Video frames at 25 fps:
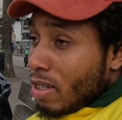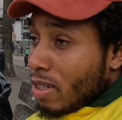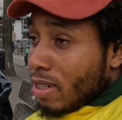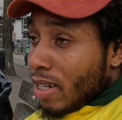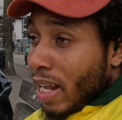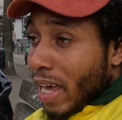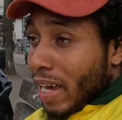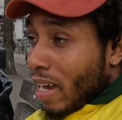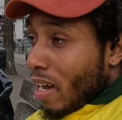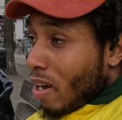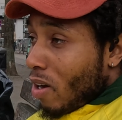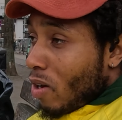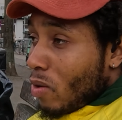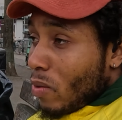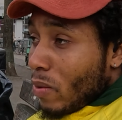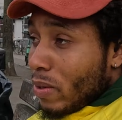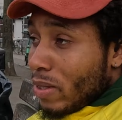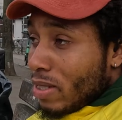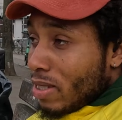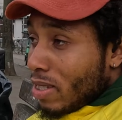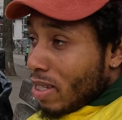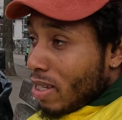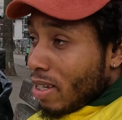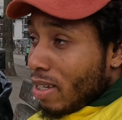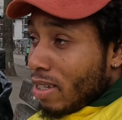Like I always
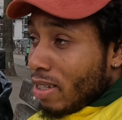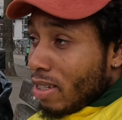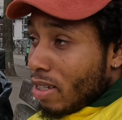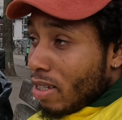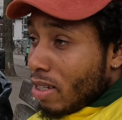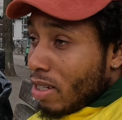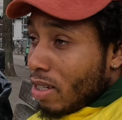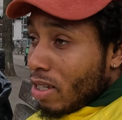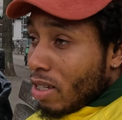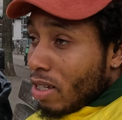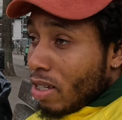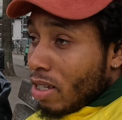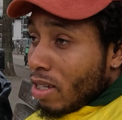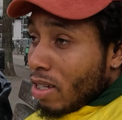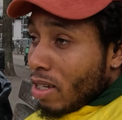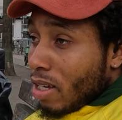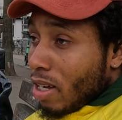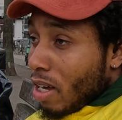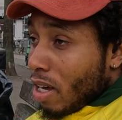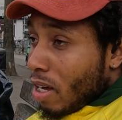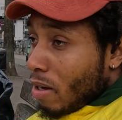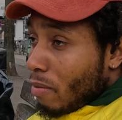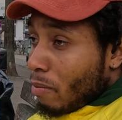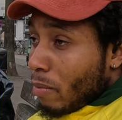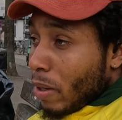say,
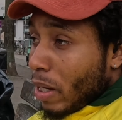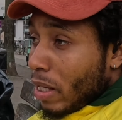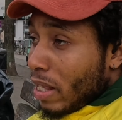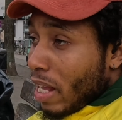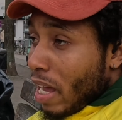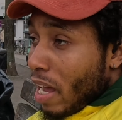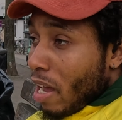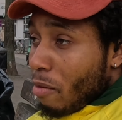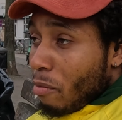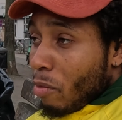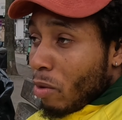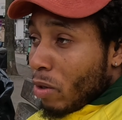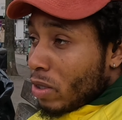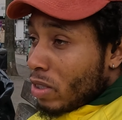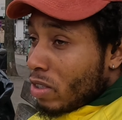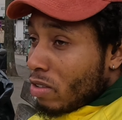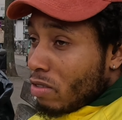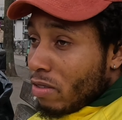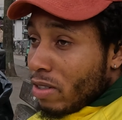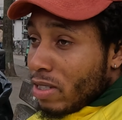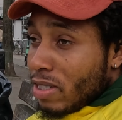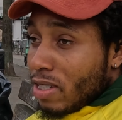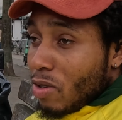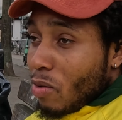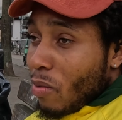a diamond, the
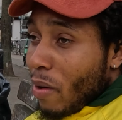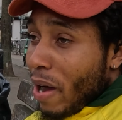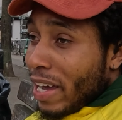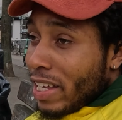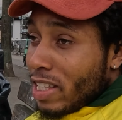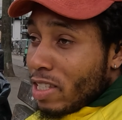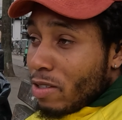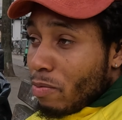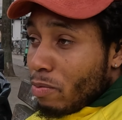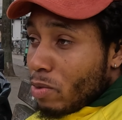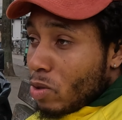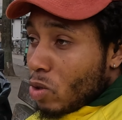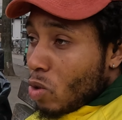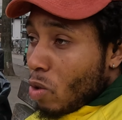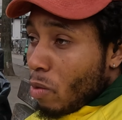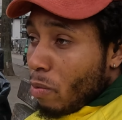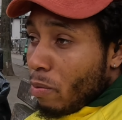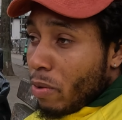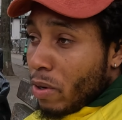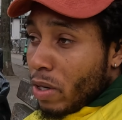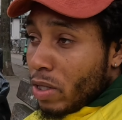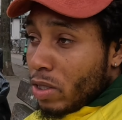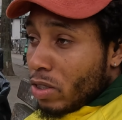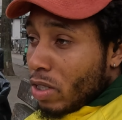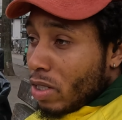reason why it's so
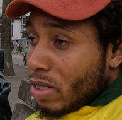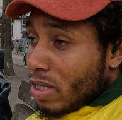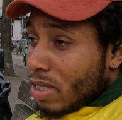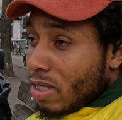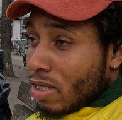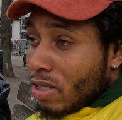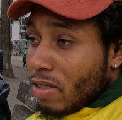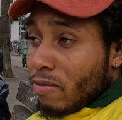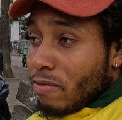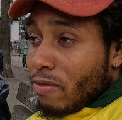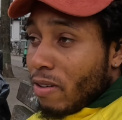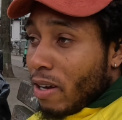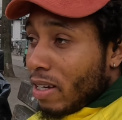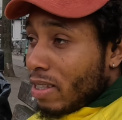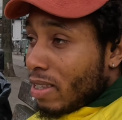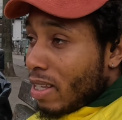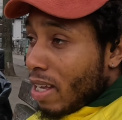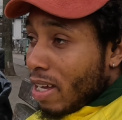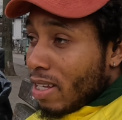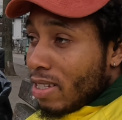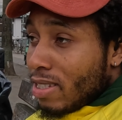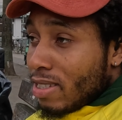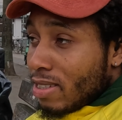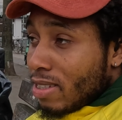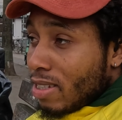precious is the fact
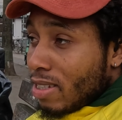that